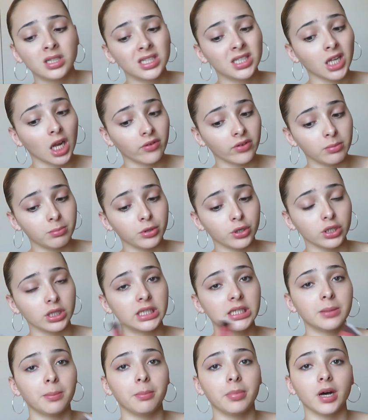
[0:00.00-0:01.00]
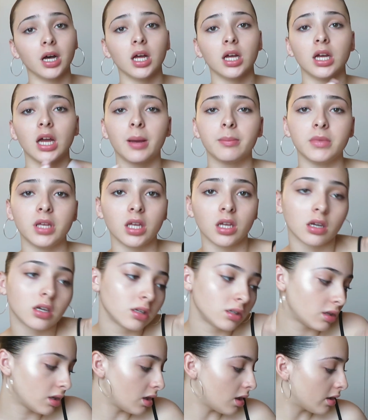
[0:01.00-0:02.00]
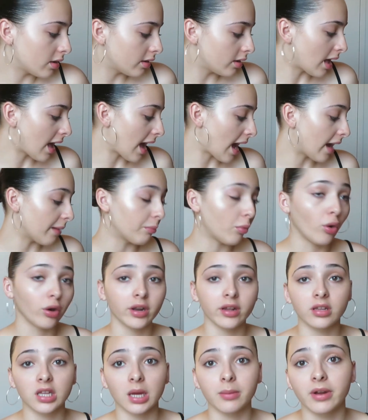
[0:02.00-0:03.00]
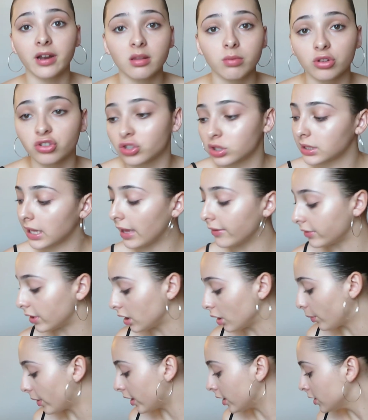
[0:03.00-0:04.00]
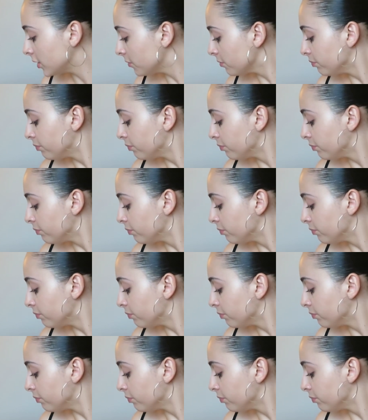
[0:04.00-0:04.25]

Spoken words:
Sorry, Burt's, but I mean, I bought it, so I might as well just have it anyway.